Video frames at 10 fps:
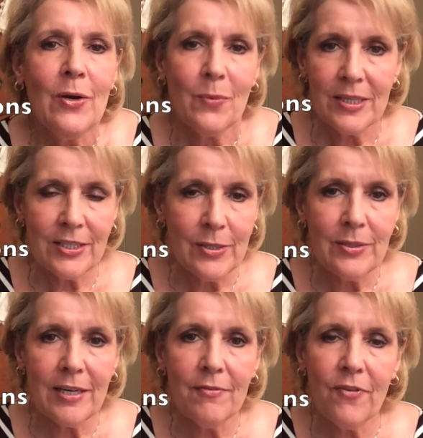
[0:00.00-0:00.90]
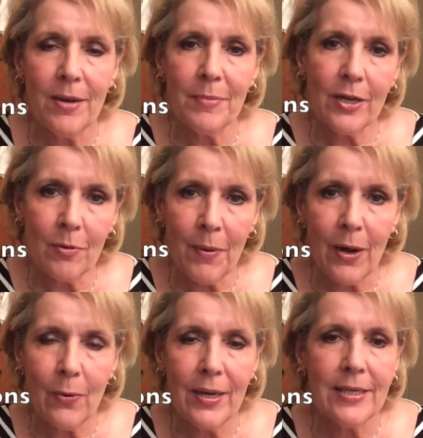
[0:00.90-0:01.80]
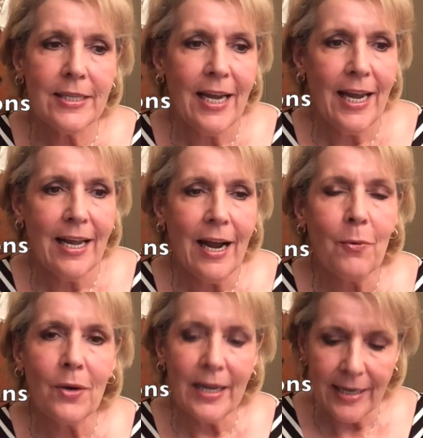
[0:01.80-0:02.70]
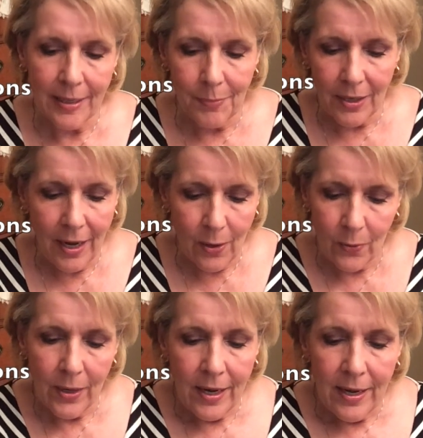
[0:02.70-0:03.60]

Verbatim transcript: with Susan from Little Poet, and I will link it below.